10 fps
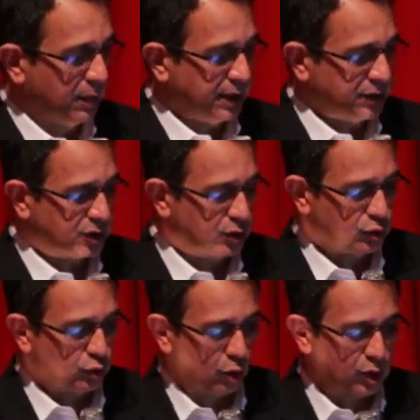But let's to
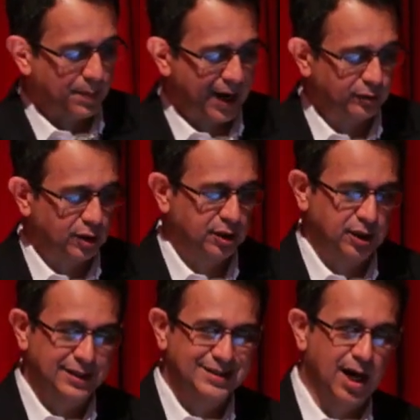talk about
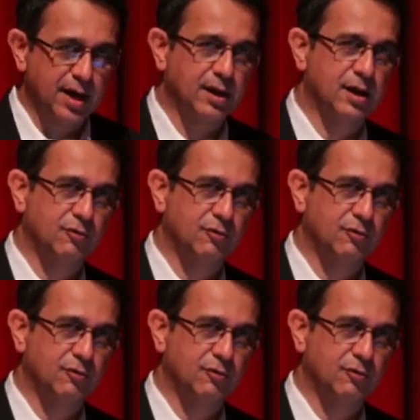the entire